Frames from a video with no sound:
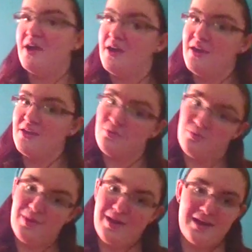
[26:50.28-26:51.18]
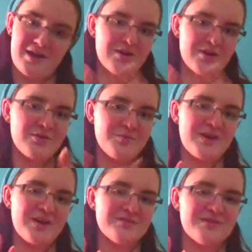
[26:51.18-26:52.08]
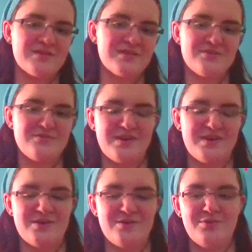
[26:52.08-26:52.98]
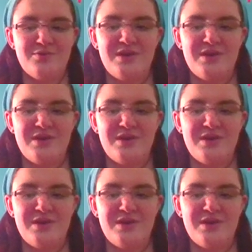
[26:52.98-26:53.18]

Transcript: Either way, I hope you guys like this video.